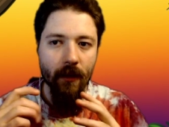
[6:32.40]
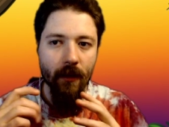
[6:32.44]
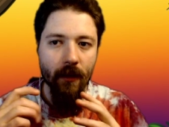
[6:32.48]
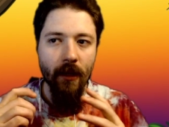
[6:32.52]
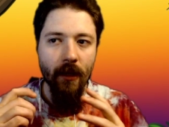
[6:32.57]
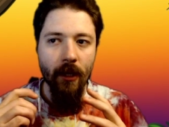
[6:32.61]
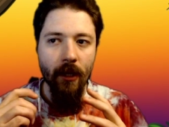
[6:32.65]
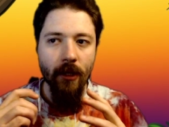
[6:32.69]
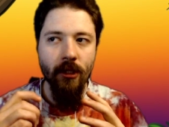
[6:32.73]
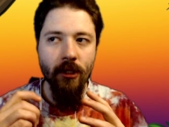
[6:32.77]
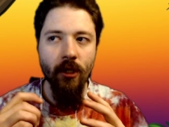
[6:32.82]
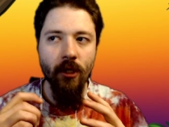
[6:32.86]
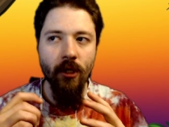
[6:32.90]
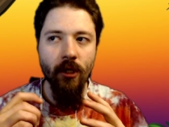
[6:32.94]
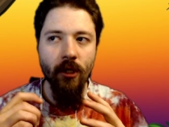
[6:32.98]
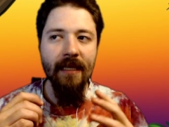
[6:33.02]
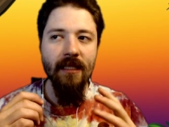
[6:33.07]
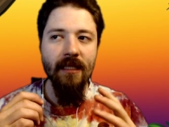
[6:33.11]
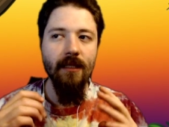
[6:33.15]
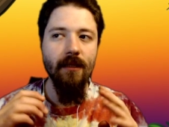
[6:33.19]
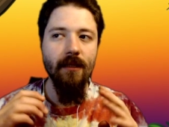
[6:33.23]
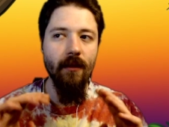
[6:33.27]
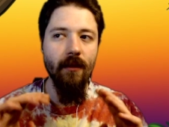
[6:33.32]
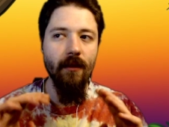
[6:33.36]
So that's
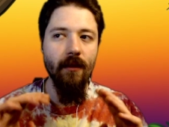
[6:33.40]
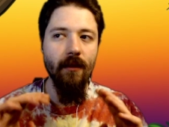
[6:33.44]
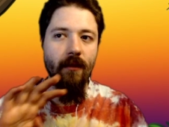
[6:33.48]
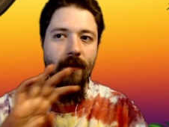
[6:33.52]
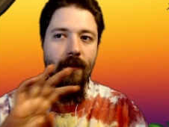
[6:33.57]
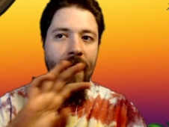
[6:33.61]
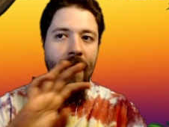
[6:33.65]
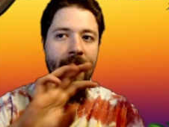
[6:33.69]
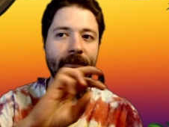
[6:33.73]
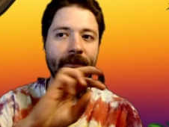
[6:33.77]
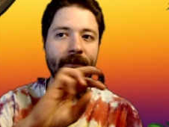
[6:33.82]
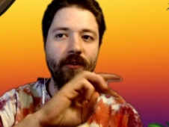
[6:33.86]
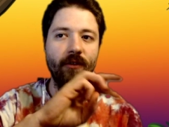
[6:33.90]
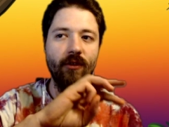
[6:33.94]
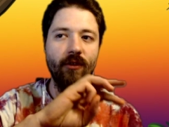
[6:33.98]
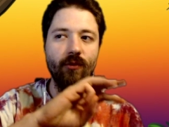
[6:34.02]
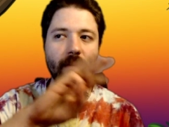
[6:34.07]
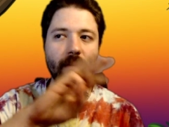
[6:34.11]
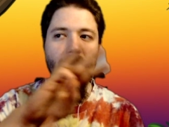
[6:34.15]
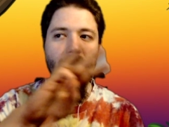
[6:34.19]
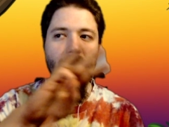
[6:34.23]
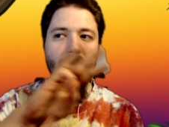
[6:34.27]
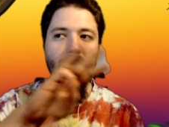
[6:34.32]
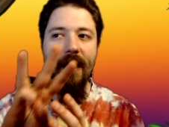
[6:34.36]
kind of three
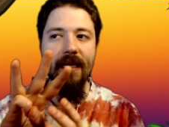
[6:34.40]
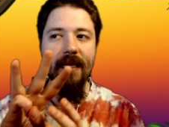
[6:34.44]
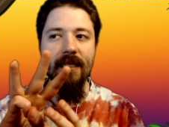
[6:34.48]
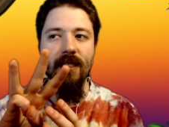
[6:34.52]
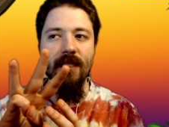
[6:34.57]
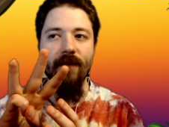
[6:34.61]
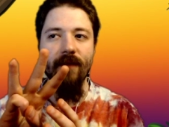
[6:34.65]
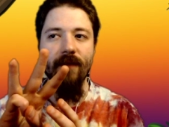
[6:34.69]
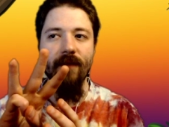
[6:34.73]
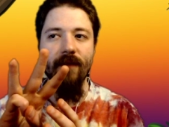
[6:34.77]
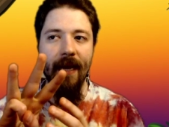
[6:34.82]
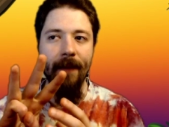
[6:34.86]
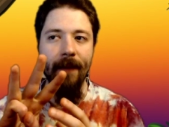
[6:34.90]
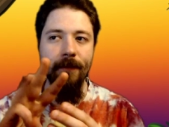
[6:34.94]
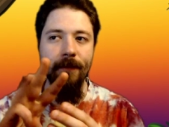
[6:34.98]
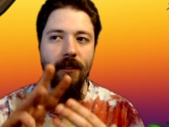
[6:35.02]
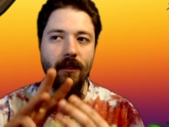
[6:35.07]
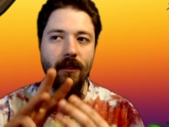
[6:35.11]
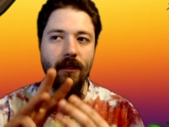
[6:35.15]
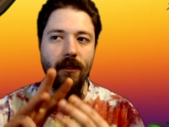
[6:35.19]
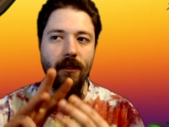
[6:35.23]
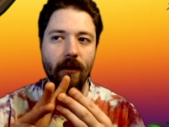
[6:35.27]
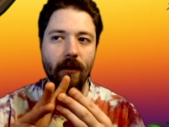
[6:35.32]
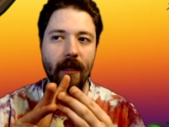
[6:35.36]
ways of gaps.
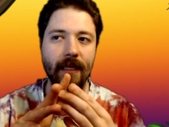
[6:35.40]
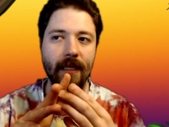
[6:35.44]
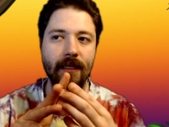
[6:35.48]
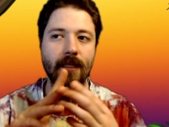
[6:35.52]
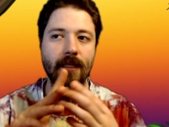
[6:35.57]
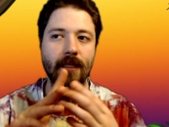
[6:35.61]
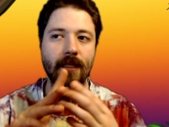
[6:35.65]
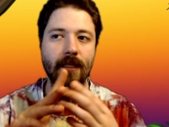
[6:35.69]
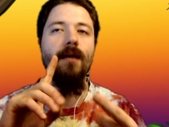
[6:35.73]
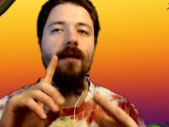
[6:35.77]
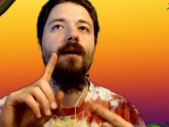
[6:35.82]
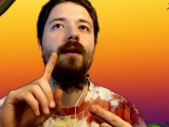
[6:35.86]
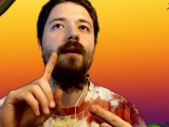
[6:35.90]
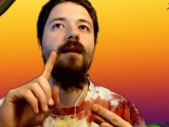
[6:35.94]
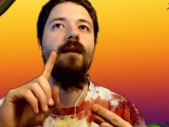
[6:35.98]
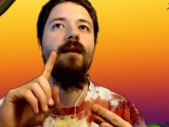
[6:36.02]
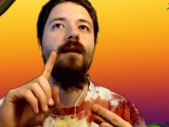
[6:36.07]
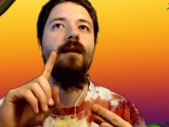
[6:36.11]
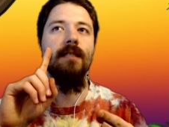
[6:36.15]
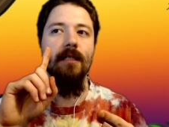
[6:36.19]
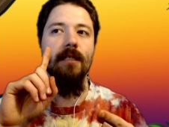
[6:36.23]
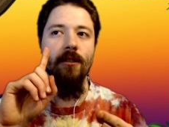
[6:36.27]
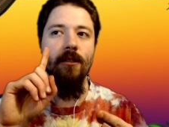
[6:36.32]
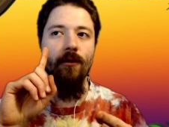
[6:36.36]
So that's, let's see,
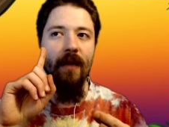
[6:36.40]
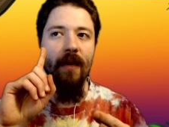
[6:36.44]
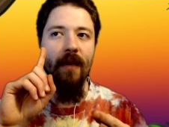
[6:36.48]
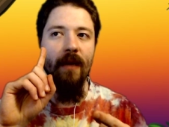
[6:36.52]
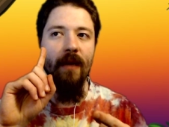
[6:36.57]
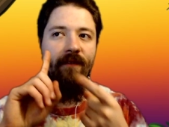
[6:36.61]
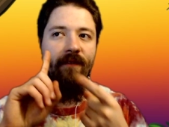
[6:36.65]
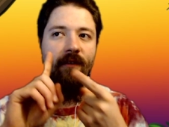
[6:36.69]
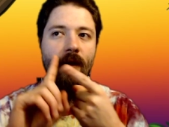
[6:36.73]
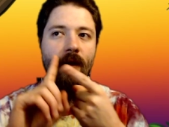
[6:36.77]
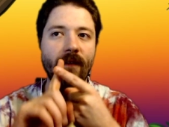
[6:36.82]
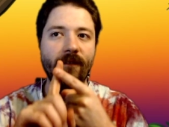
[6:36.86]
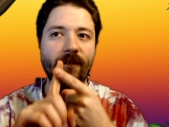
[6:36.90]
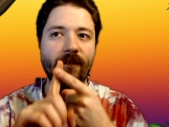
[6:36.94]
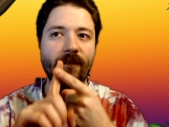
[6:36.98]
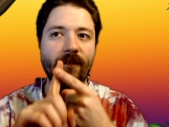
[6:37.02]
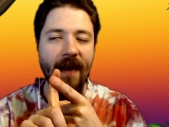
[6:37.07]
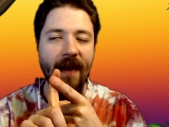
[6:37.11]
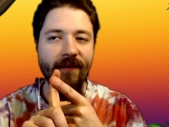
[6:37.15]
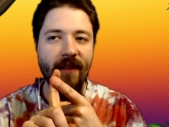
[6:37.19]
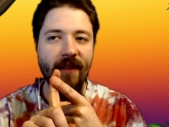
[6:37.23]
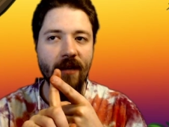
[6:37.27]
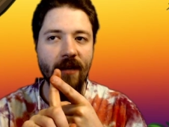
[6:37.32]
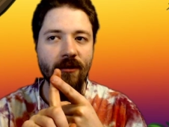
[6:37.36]
so we have
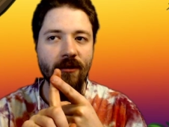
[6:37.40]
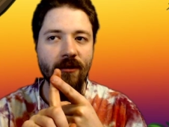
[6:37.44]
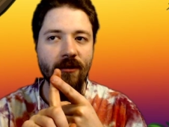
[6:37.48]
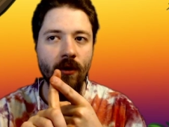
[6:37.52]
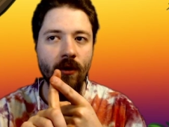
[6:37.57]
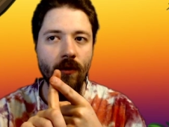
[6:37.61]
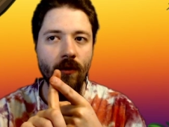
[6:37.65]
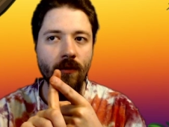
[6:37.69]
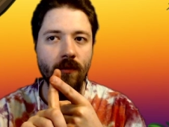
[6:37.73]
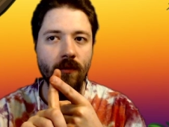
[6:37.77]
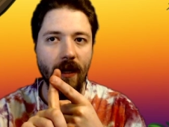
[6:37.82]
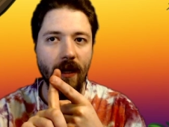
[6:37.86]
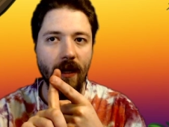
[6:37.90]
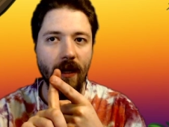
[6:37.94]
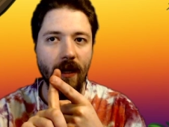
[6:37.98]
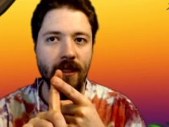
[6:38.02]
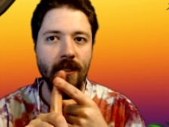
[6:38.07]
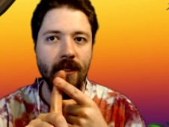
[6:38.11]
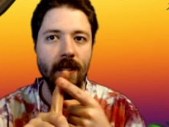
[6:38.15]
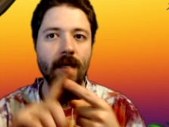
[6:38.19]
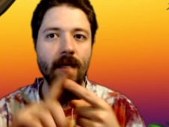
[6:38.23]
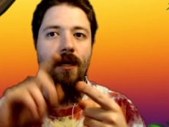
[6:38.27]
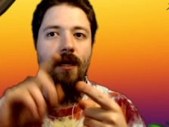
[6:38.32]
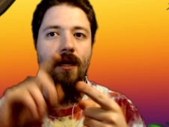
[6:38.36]
5,000 gold rush,
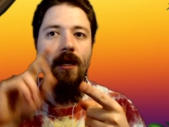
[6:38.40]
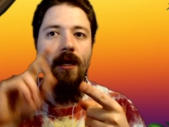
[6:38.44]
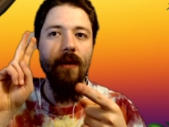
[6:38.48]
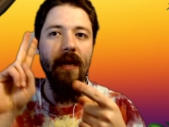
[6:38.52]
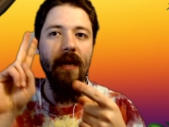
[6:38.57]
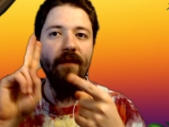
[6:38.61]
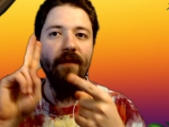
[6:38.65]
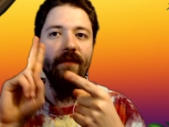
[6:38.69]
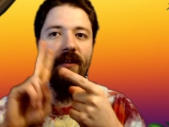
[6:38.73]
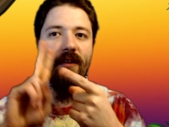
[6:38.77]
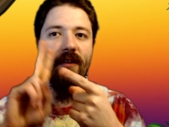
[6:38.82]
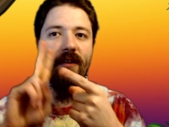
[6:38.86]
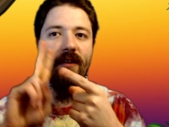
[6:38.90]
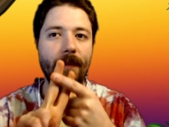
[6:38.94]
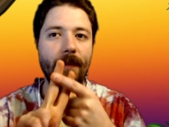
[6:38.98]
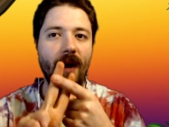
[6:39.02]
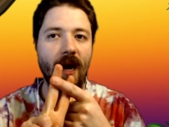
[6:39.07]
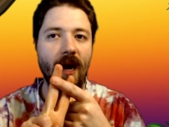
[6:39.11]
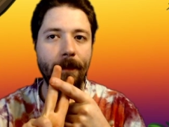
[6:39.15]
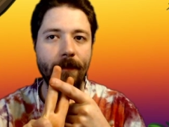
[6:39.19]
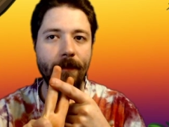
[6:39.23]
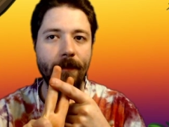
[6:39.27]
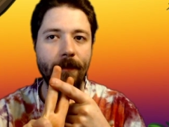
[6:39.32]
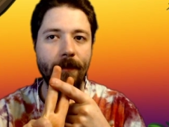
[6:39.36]
we have Naamah
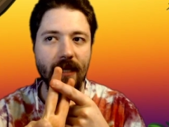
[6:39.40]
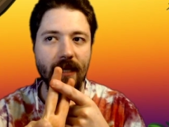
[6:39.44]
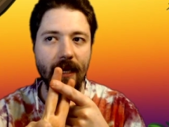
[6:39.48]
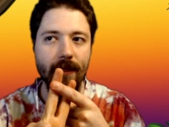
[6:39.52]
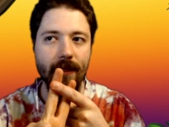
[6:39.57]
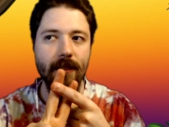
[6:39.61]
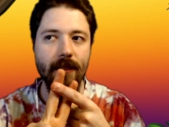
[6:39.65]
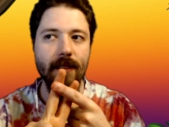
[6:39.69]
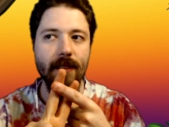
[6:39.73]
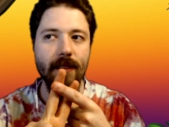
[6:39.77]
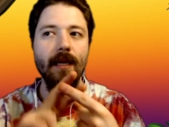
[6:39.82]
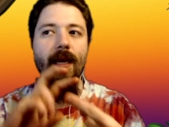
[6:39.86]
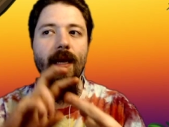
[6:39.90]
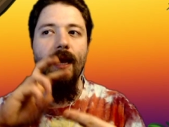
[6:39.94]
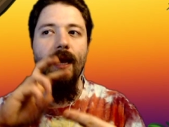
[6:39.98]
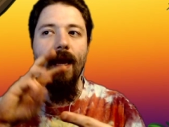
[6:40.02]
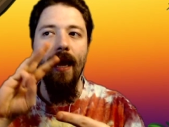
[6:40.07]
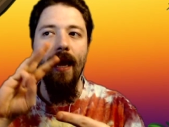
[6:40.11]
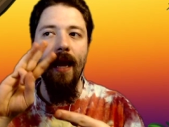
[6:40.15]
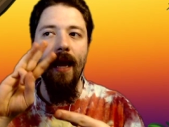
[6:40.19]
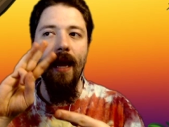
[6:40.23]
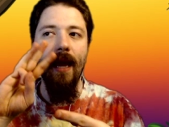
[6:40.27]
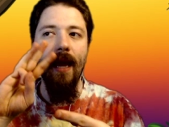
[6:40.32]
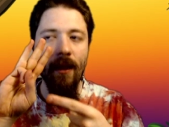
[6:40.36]
Percent,
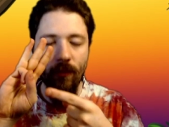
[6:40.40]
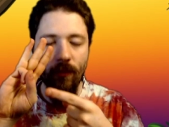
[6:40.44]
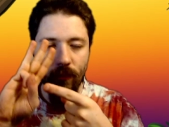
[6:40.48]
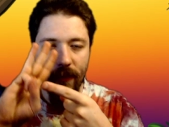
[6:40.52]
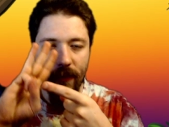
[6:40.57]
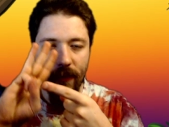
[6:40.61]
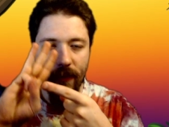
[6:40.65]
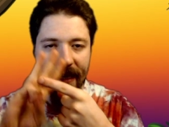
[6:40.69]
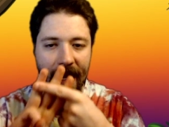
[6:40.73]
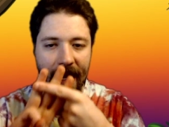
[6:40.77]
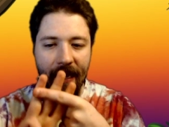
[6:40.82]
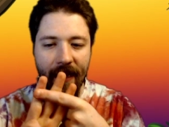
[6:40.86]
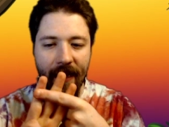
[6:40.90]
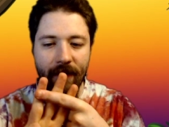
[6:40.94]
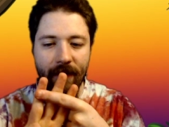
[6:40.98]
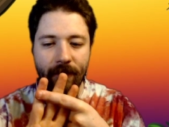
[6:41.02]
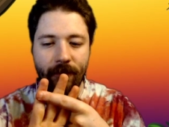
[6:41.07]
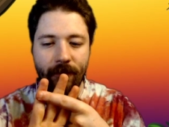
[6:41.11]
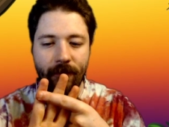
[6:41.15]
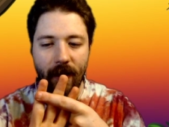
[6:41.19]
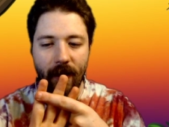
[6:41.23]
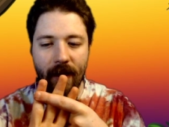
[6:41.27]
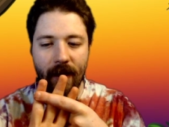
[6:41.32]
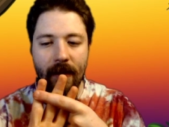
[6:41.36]
and we have
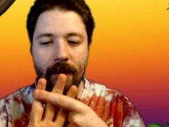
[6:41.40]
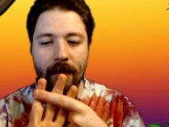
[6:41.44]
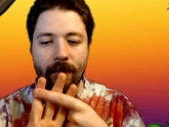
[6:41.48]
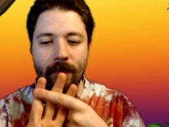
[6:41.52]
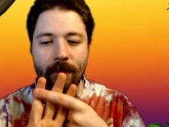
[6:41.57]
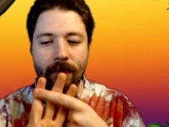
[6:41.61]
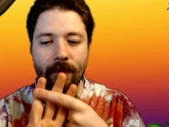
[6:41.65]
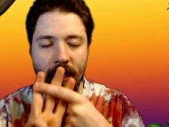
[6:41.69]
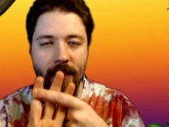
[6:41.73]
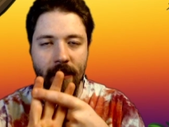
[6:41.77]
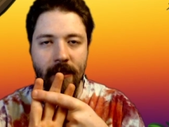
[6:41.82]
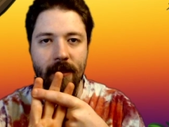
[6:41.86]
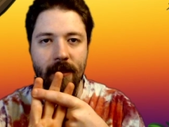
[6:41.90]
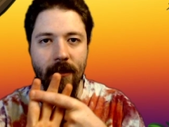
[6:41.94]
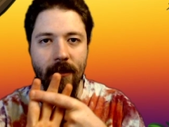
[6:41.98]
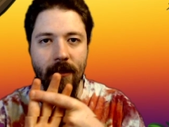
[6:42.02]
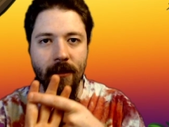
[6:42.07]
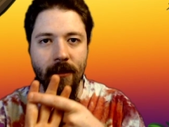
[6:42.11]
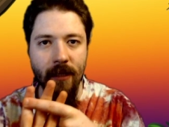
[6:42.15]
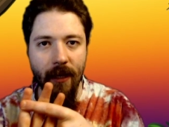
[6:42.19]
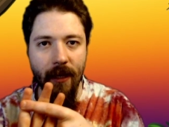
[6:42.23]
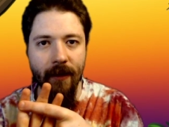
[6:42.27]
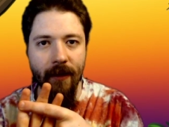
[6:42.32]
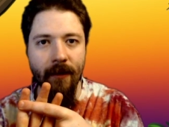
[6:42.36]
um, Touch the
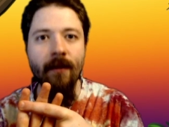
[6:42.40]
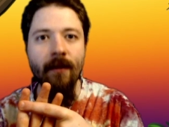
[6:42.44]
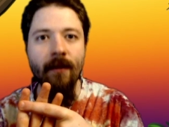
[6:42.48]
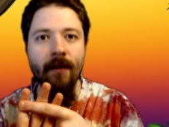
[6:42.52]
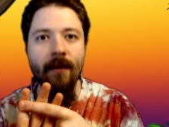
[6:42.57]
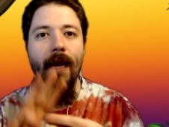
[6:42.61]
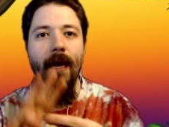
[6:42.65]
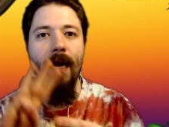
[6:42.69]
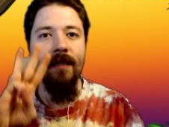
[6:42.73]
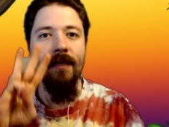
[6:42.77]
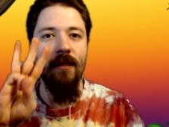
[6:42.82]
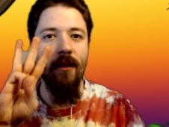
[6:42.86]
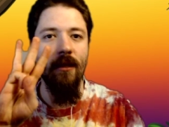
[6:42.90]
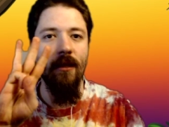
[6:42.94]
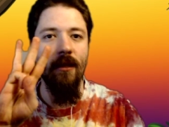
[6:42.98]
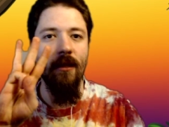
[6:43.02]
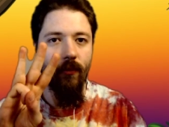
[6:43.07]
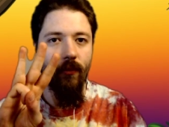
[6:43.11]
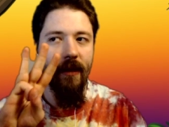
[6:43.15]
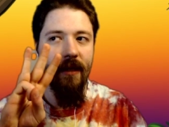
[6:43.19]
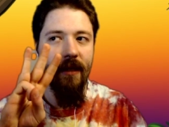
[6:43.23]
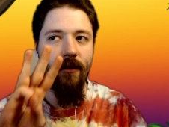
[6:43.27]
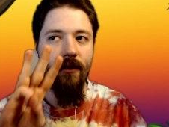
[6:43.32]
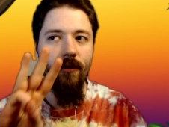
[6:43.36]
Sun as the three
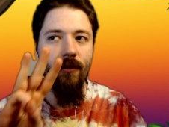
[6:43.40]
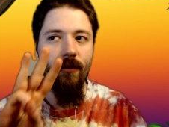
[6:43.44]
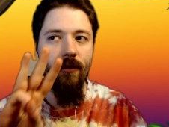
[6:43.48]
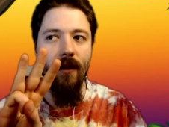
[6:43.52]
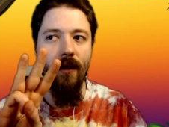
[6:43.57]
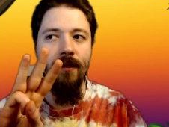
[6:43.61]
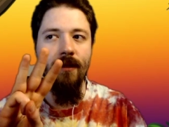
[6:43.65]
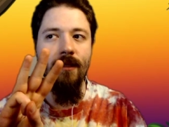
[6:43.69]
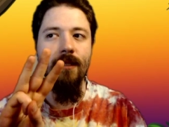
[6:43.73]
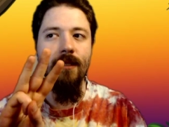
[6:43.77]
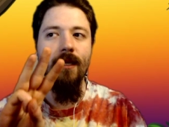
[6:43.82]
new runs.